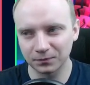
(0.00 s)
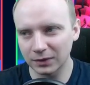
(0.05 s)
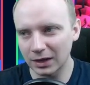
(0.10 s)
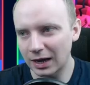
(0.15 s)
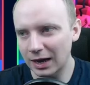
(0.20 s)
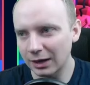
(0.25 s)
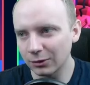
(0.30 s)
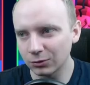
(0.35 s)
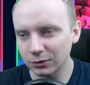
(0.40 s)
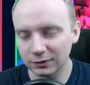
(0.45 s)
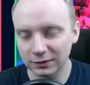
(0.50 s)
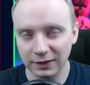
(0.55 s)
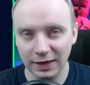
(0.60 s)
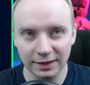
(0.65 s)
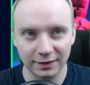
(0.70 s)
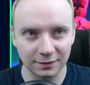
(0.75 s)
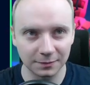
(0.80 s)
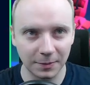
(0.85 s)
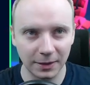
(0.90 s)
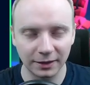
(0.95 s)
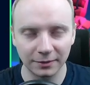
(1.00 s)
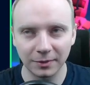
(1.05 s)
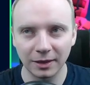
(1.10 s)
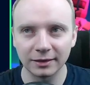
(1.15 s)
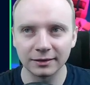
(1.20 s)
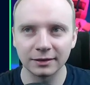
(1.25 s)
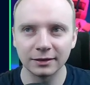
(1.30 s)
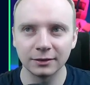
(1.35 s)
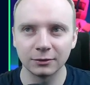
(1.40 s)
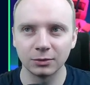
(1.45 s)
I was
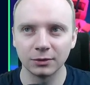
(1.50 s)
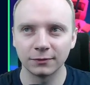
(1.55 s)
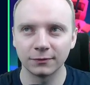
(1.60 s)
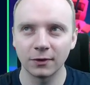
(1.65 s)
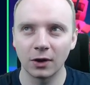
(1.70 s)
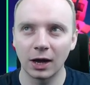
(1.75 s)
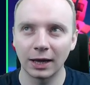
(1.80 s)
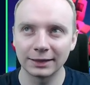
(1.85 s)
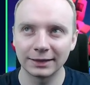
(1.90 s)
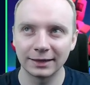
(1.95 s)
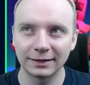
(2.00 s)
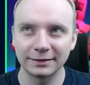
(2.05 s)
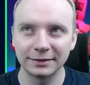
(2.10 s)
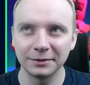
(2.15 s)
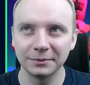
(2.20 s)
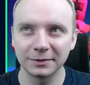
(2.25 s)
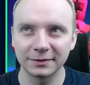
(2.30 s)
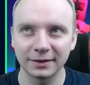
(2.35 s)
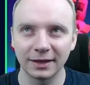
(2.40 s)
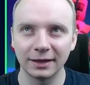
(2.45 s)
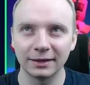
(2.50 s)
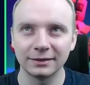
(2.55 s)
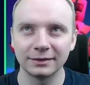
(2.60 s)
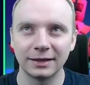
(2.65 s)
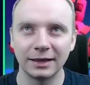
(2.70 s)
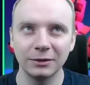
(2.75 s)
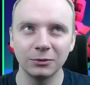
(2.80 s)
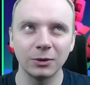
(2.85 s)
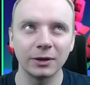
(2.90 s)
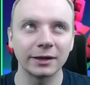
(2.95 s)
experimenting with other teams and
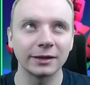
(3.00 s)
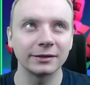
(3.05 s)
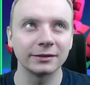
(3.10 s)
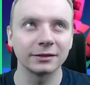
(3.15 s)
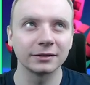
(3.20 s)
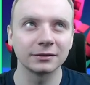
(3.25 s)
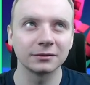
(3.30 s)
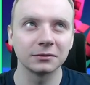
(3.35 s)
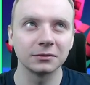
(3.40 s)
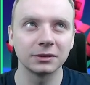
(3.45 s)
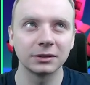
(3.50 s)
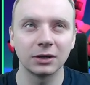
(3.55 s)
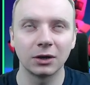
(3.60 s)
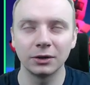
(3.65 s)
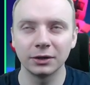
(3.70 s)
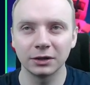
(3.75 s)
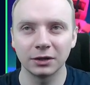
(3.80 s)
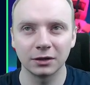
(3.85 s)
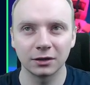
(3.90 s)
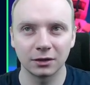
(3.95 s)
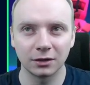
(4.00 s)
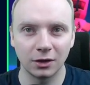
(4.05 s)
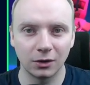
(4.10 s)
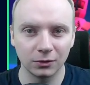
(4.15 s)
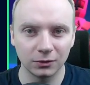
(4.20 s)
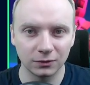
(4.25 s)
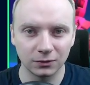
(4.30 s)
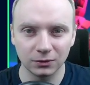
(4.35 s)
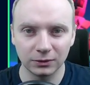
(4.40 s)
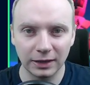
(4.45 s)
they weren't going
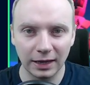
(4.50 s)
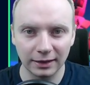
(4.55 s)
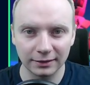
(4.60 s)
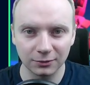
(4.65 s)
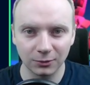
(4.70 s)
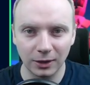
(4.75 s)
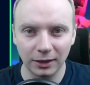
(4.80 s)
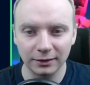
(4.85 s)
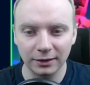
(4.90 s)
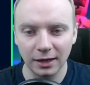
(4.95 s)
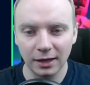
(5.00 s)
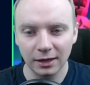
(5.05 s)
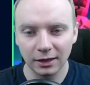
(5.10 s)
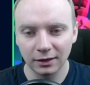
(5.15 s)
close to that one.